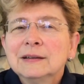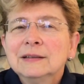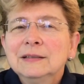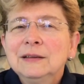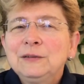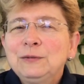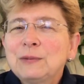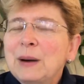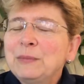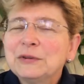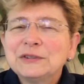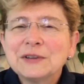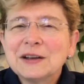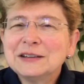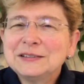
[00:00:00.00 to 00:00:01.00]
This
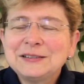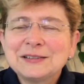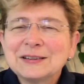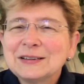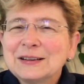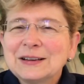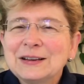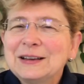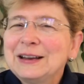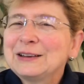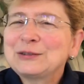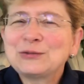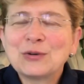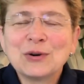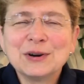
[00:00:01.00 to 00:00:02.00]
represents
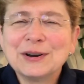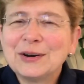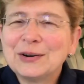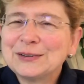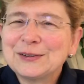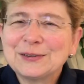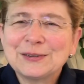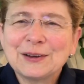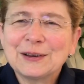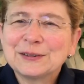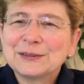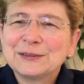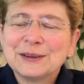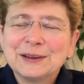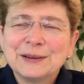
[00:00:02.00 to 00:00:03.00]
extraordinary
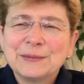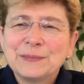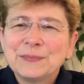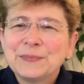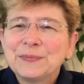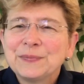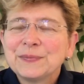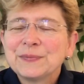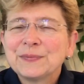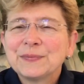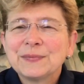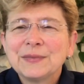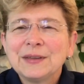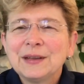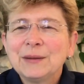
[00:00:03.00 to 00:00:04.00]
success.
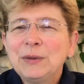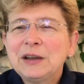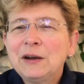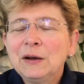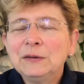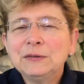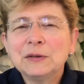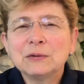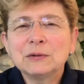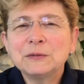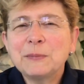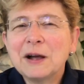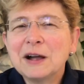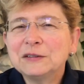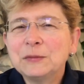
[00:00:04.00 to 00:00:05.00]
Because of the
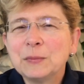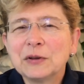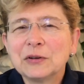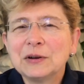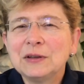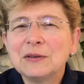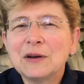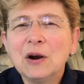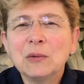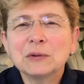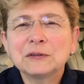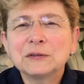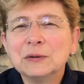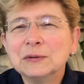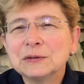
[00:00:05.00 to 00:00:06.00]
responsibility that Hartwick
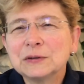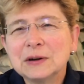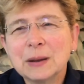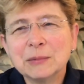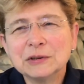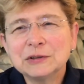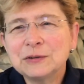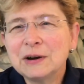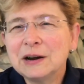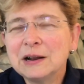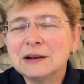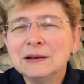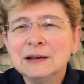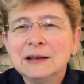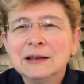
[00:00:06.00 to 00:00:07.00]
students are
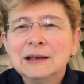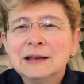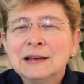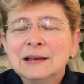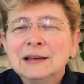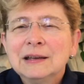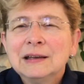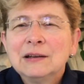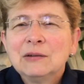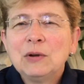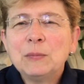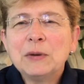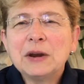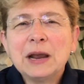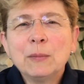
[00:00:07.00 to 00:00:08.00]
demonstrating, we've
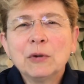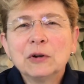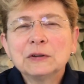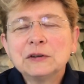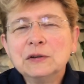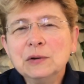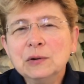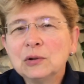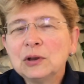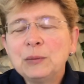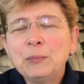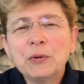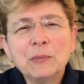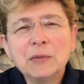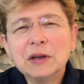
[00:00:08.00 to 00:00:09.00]
been able to newly
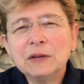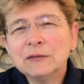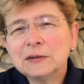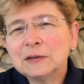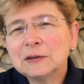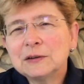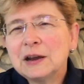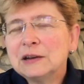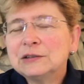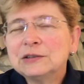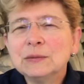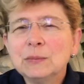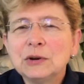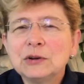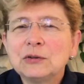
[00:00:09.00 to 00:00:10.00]
permit
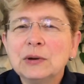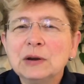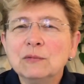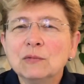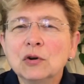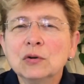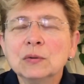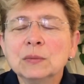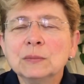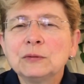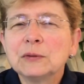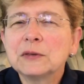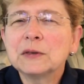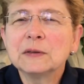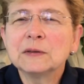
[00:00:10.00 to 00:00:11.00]
visitation between rooms
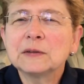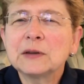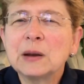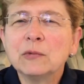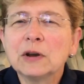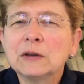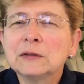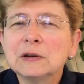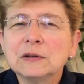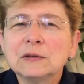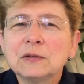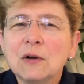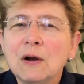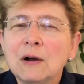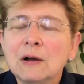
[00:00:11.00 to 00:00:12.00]
within the same residence
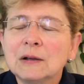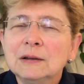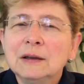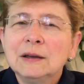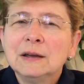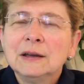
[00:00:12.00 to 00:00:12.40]
hall